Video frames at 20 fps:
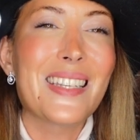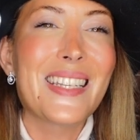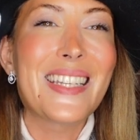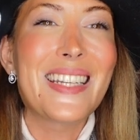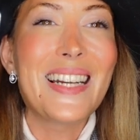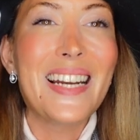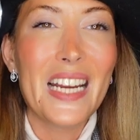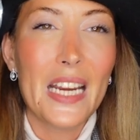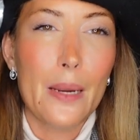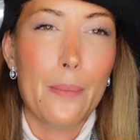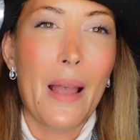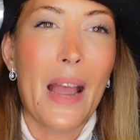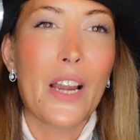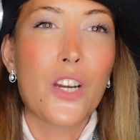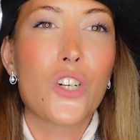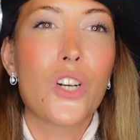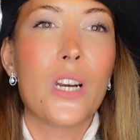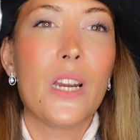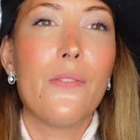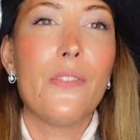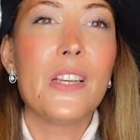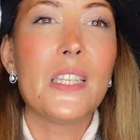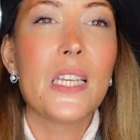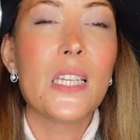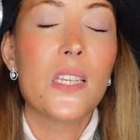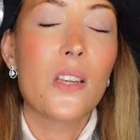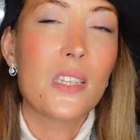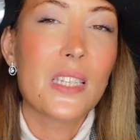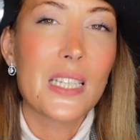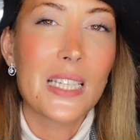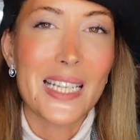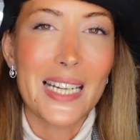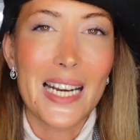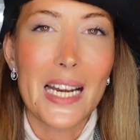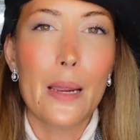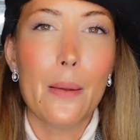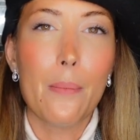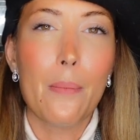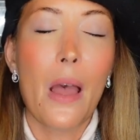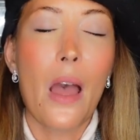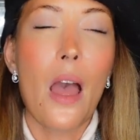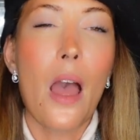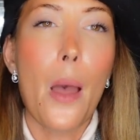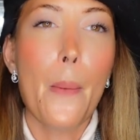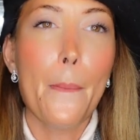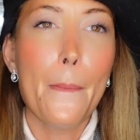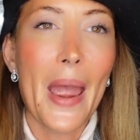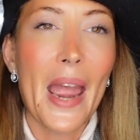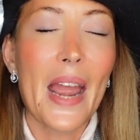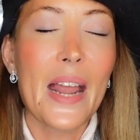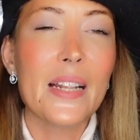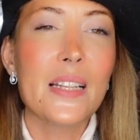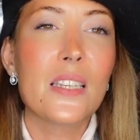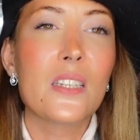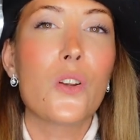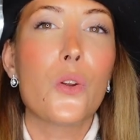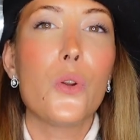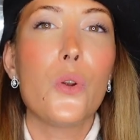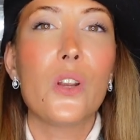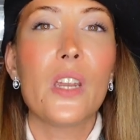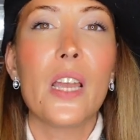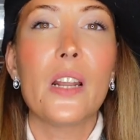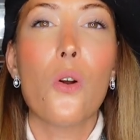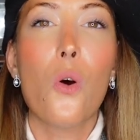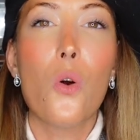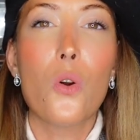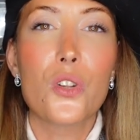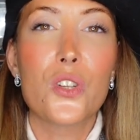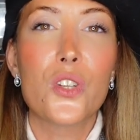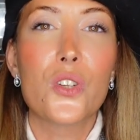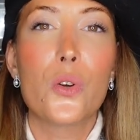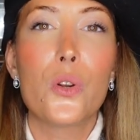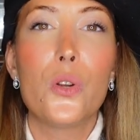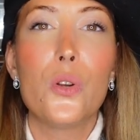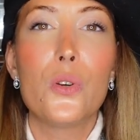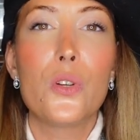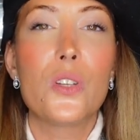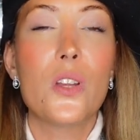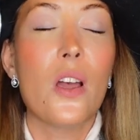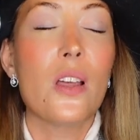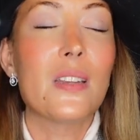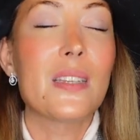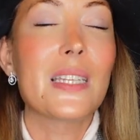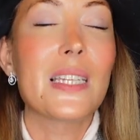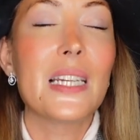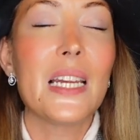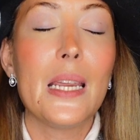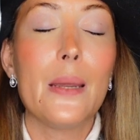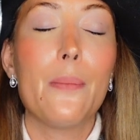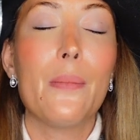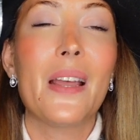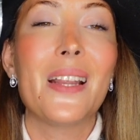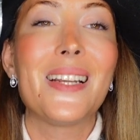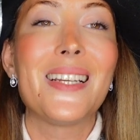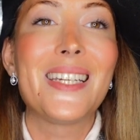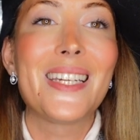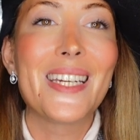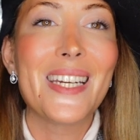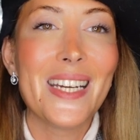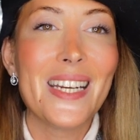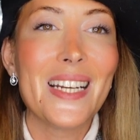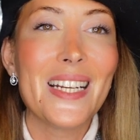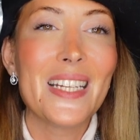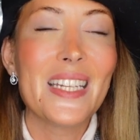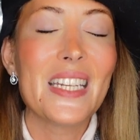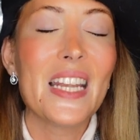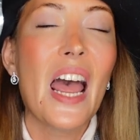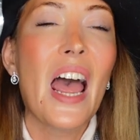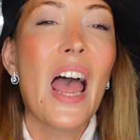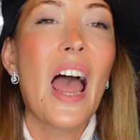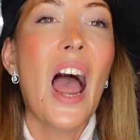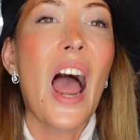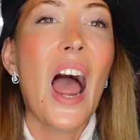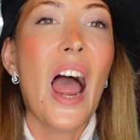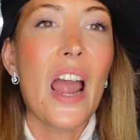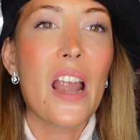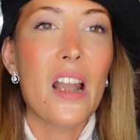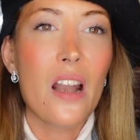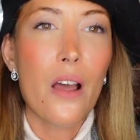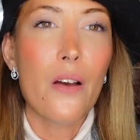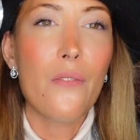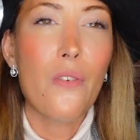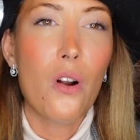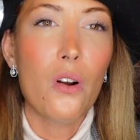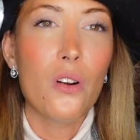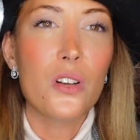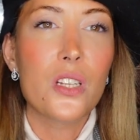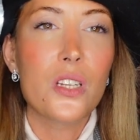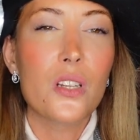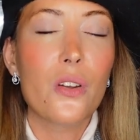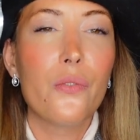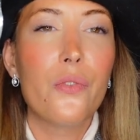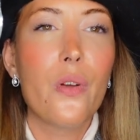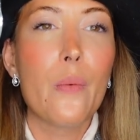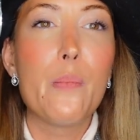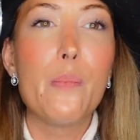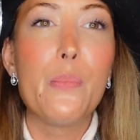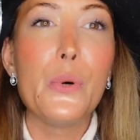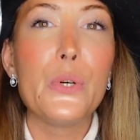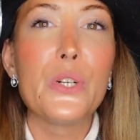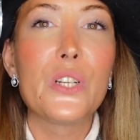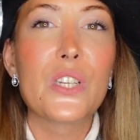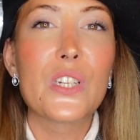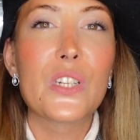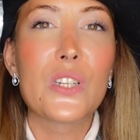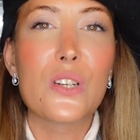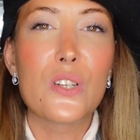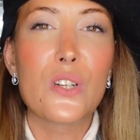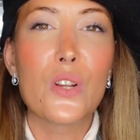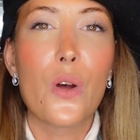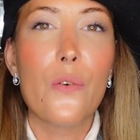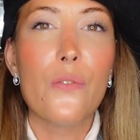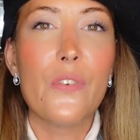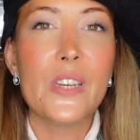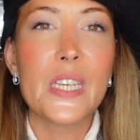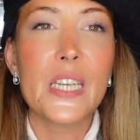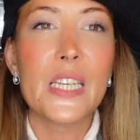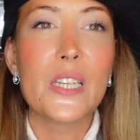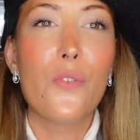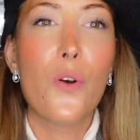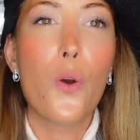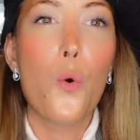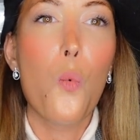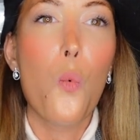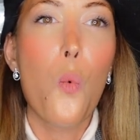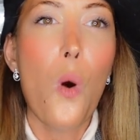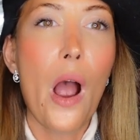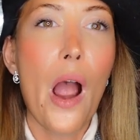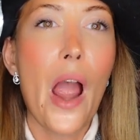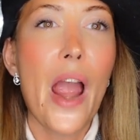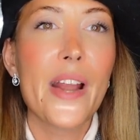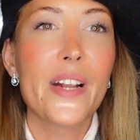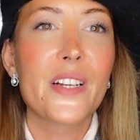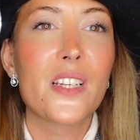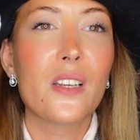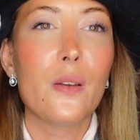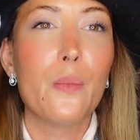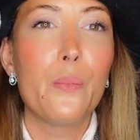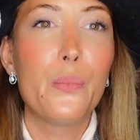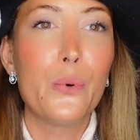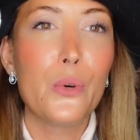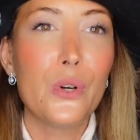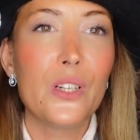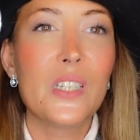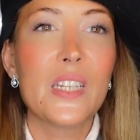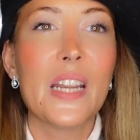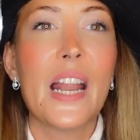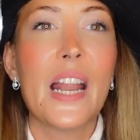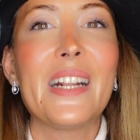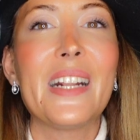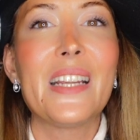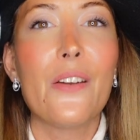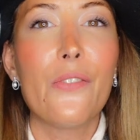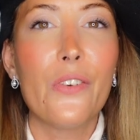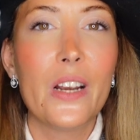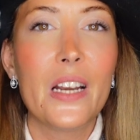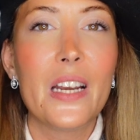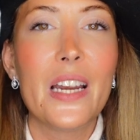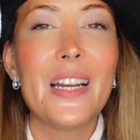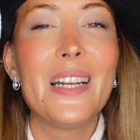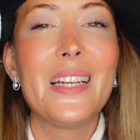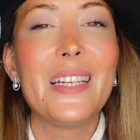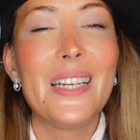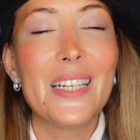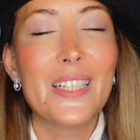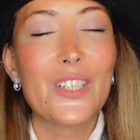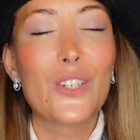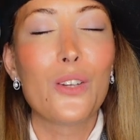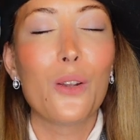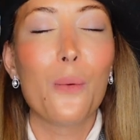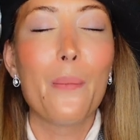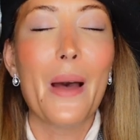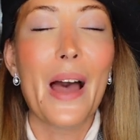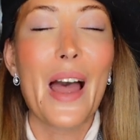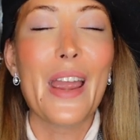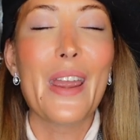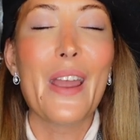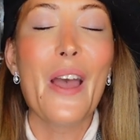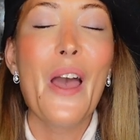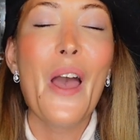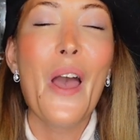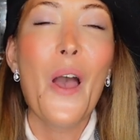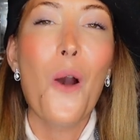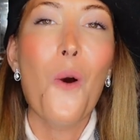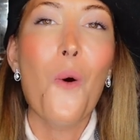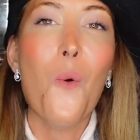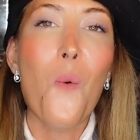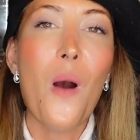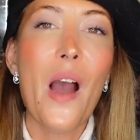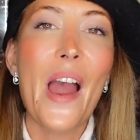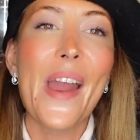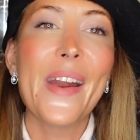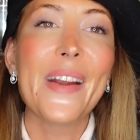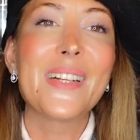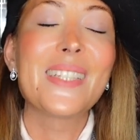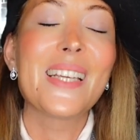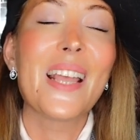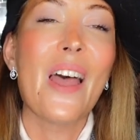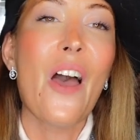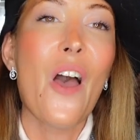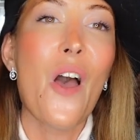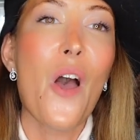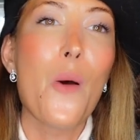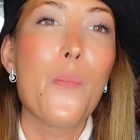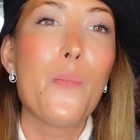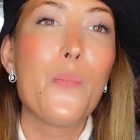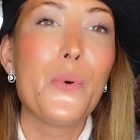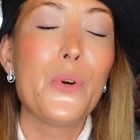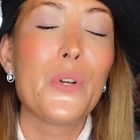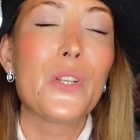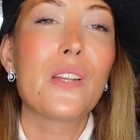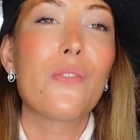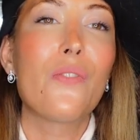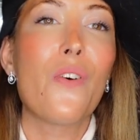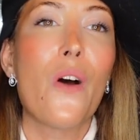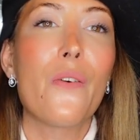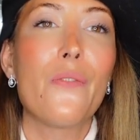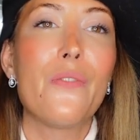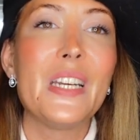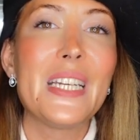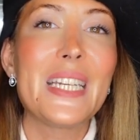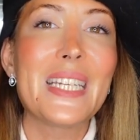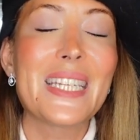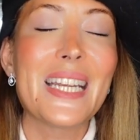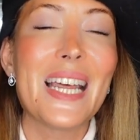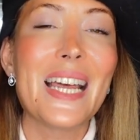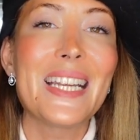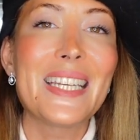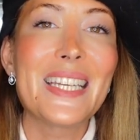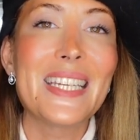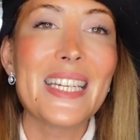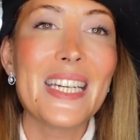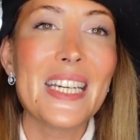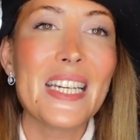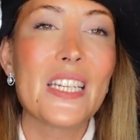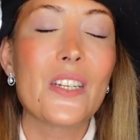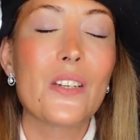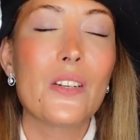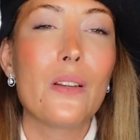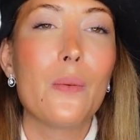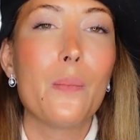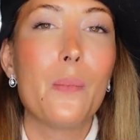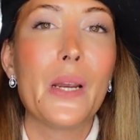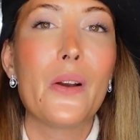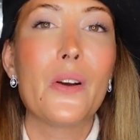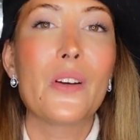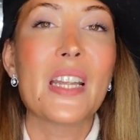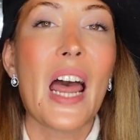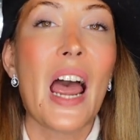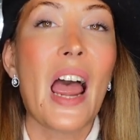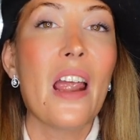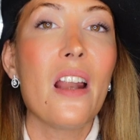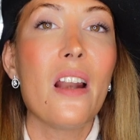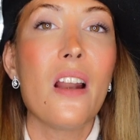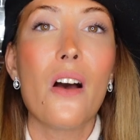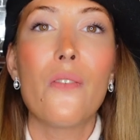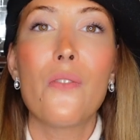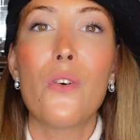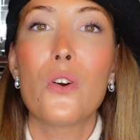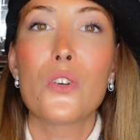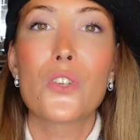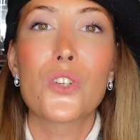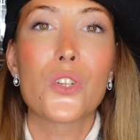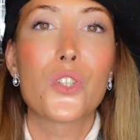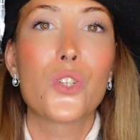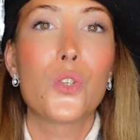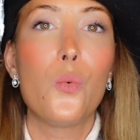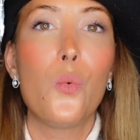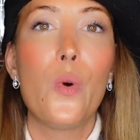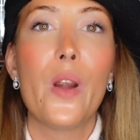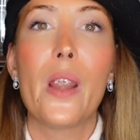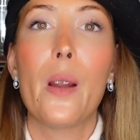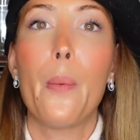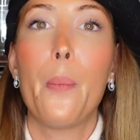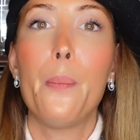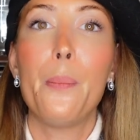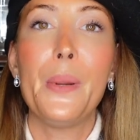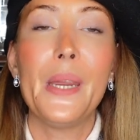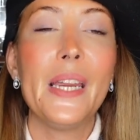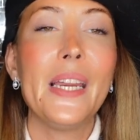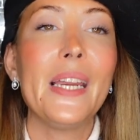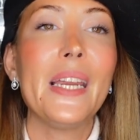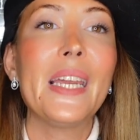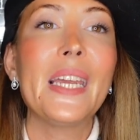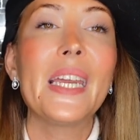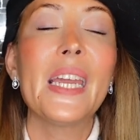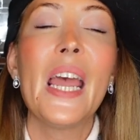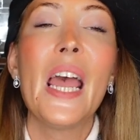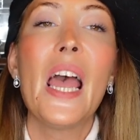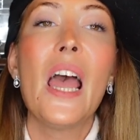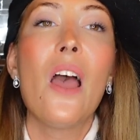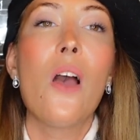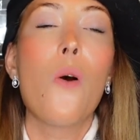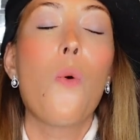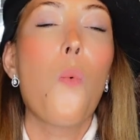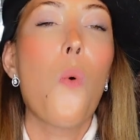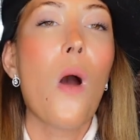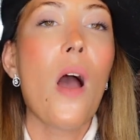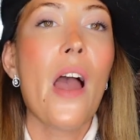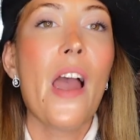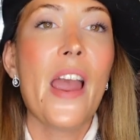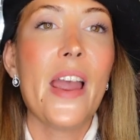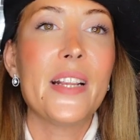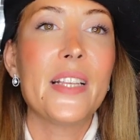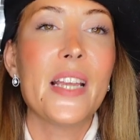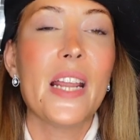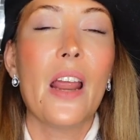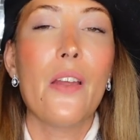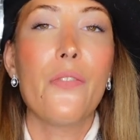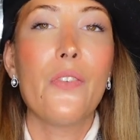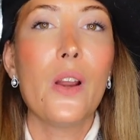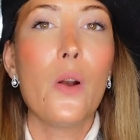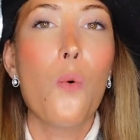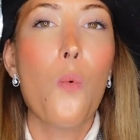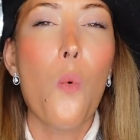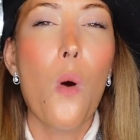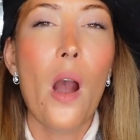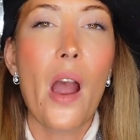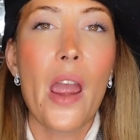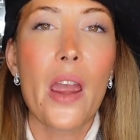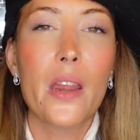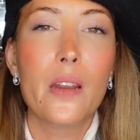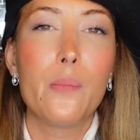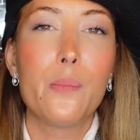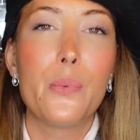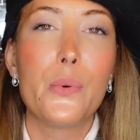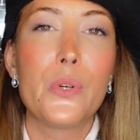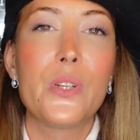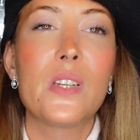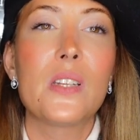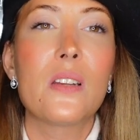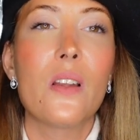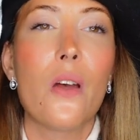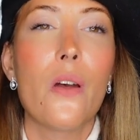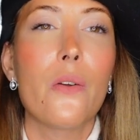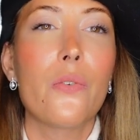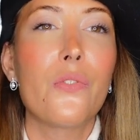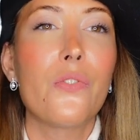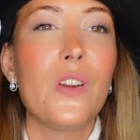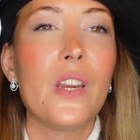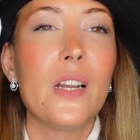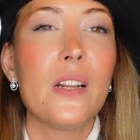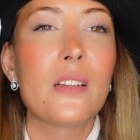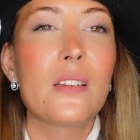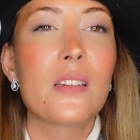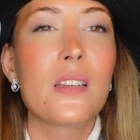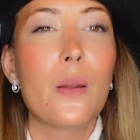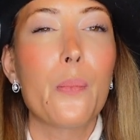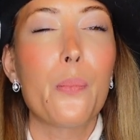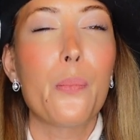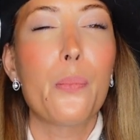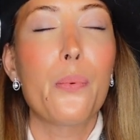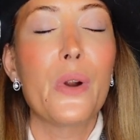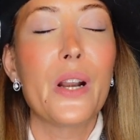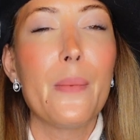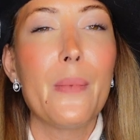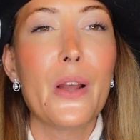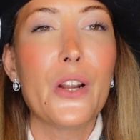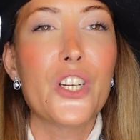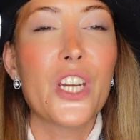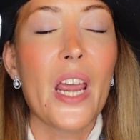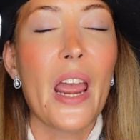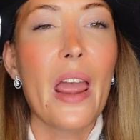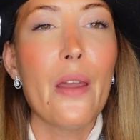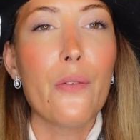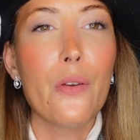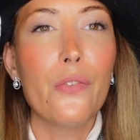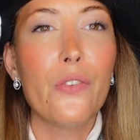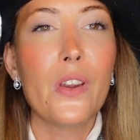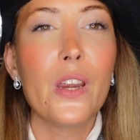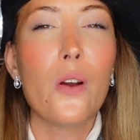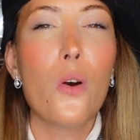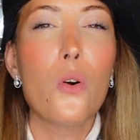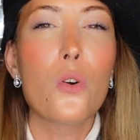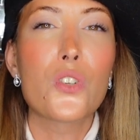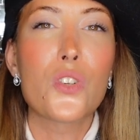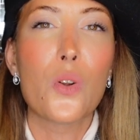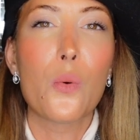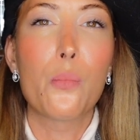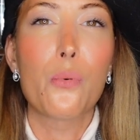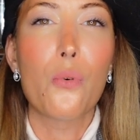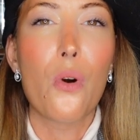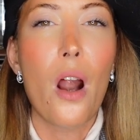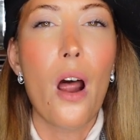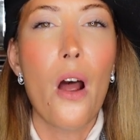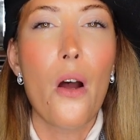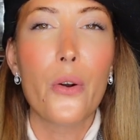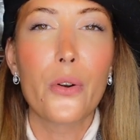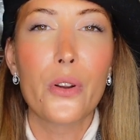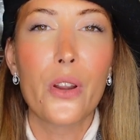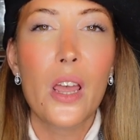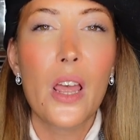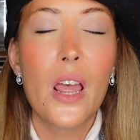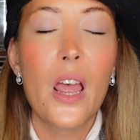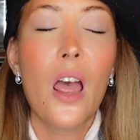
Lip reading: Slim, actually, this is a slim pants, so you can also use a slim jeans. I love also the boots. So this is the white boots, definitely need to buy white boots for this season because I love also to wear pink, white, and I think white boots fit pretty much everything. Also brown,